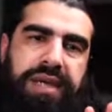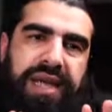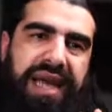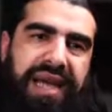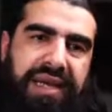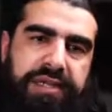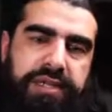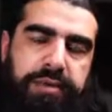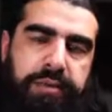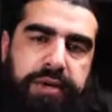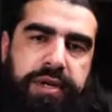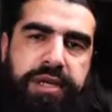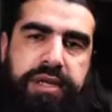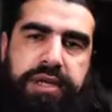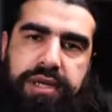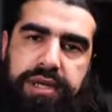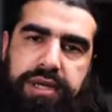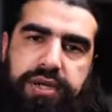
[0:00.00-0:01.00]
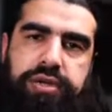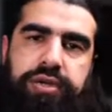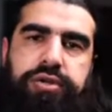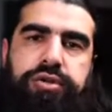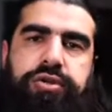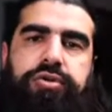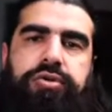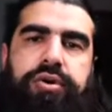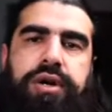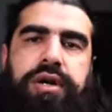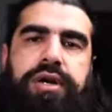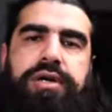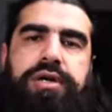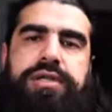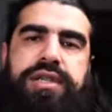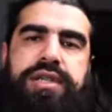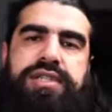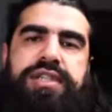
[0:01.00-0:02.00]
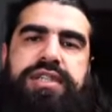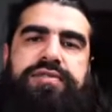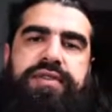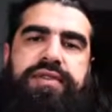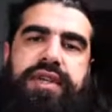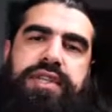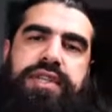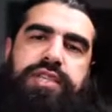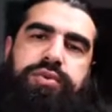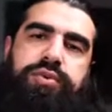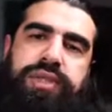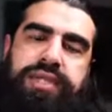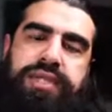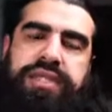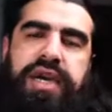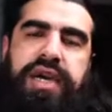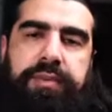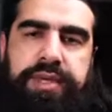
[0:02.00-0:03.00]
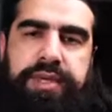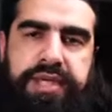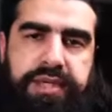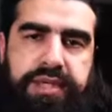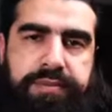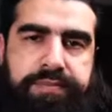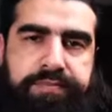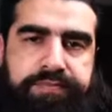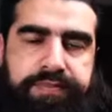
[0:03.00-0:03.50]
Act upon it. You are successful. And that's what the Sahaba did.